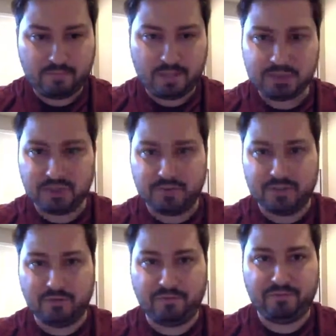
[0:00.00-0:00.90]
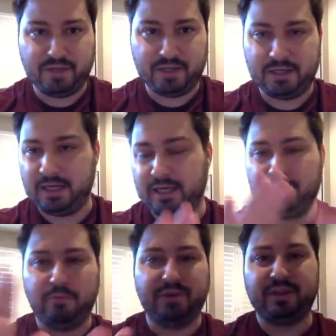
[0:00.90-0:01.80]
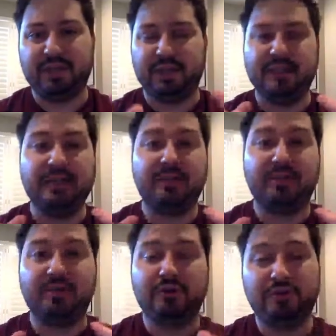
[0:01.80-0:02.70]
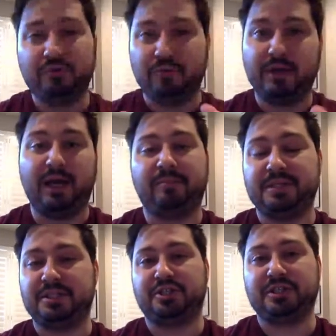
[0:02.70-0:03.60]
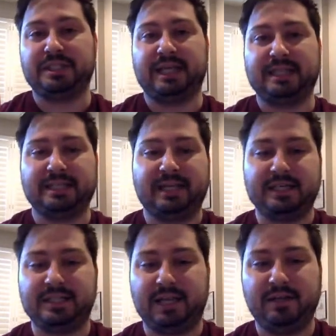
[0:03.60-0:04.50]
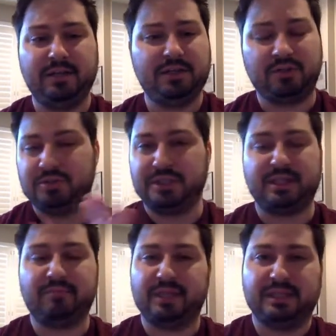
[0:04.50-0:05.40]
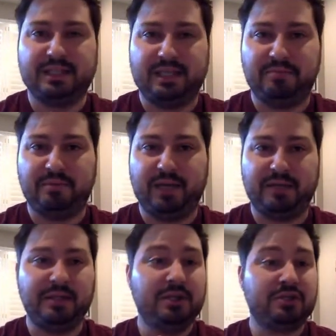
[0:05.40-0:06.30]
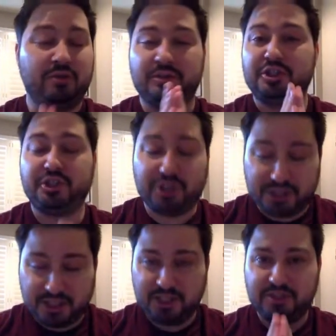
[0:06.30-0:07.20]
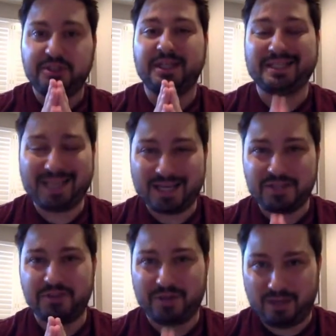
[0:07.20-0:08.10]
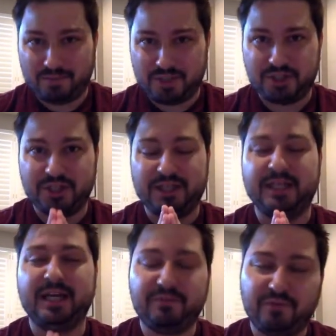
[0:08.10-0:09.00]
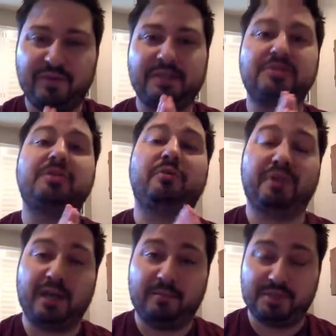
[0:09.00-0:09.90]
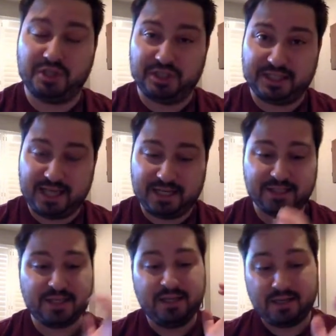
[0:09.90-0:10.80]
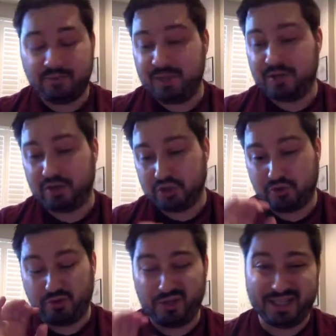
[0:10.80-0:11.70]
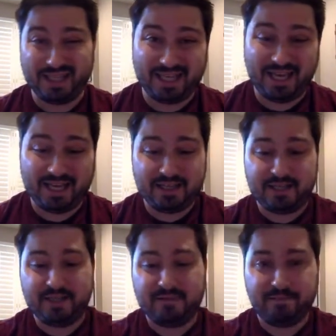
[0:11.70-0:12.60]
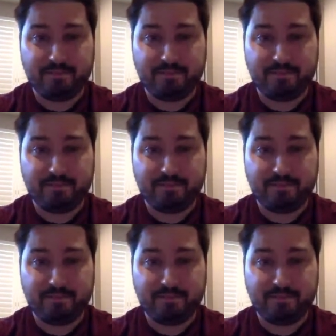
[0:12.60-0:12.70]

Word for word: so it'll fit uh, within the new composition size that I set. So just something to keep in mind. So to change the size of your composition in After Effects, go to the composition settings, command or control and the K key.